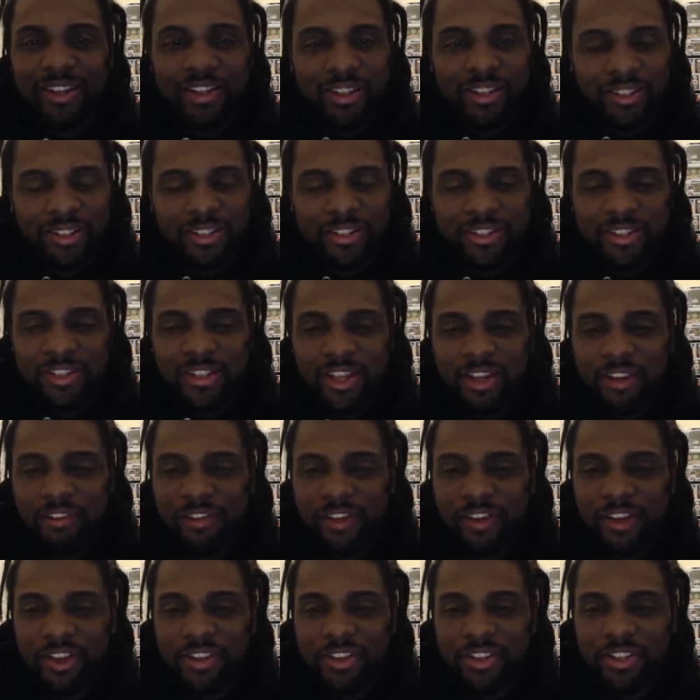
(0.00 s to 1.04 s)
This is how
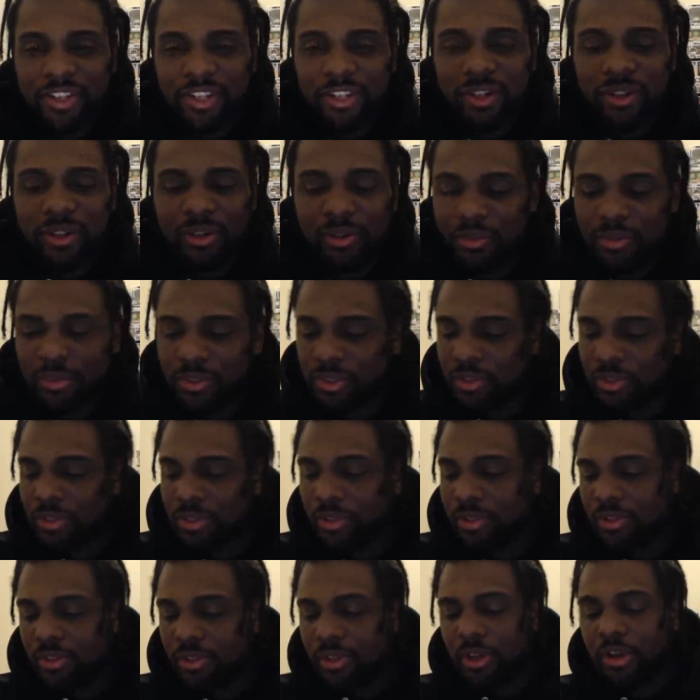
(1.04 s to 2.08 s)
fast it goes.
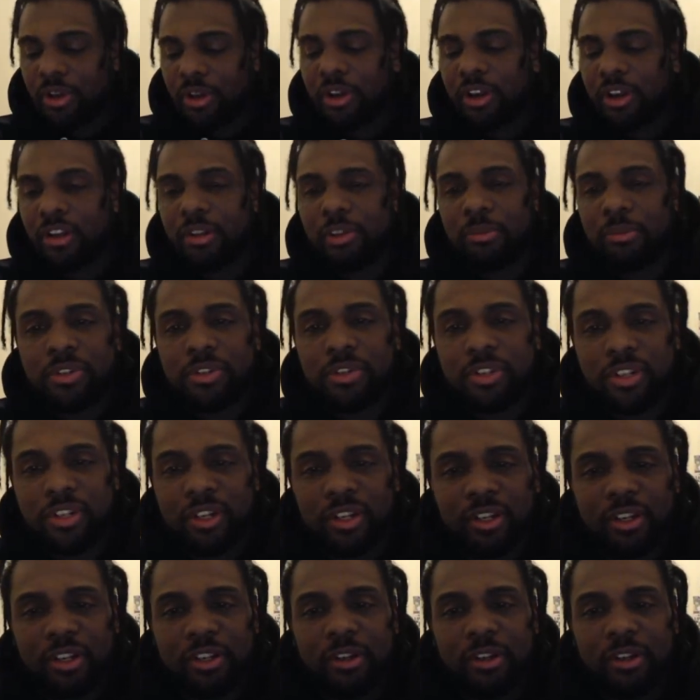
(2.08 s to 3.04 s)
Alright, let me see.